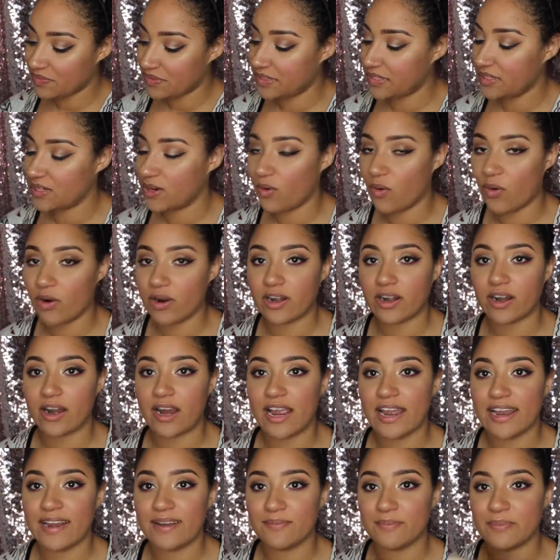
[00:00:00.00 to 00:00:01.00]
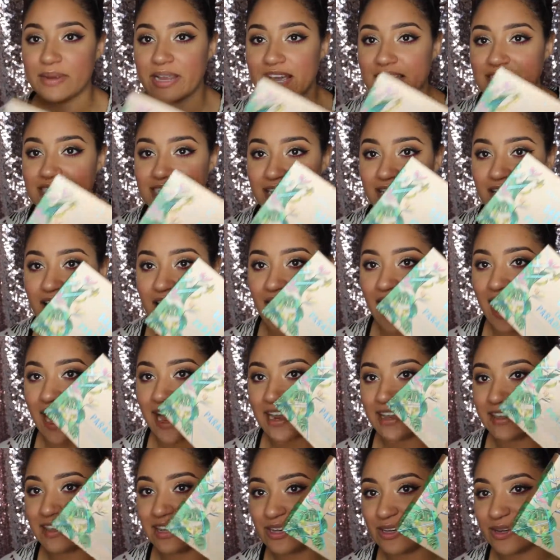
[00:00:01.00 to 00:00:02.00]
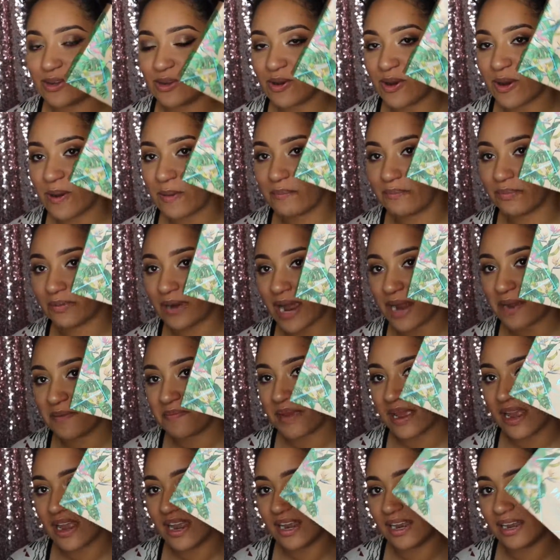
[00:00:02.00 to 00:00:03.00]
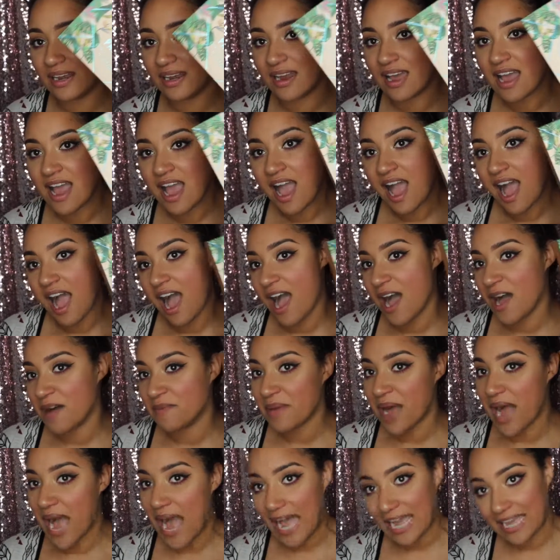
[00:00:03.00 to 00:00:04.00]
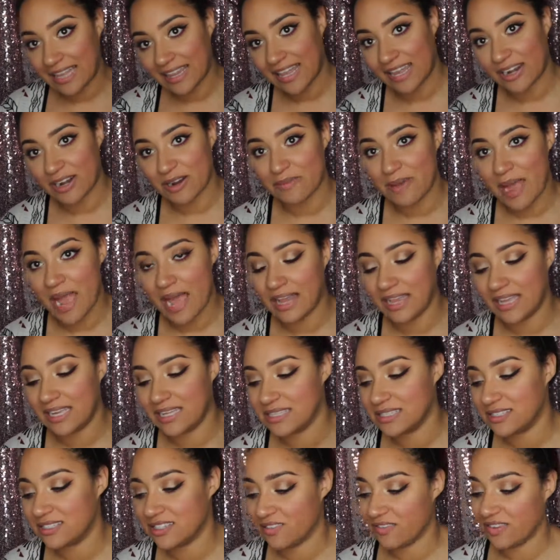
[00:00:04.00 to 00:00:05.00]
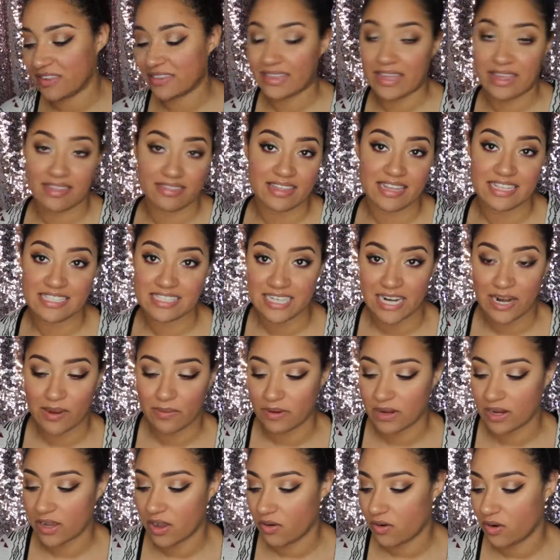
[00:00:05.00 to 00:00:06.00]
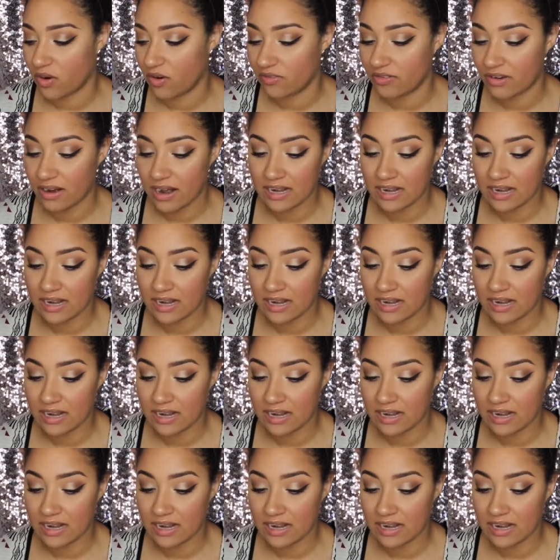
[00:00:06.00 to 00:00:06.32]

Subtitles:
you know, order in because I got the new Bretman highlighter palette and stuff like that, things that I want to go over.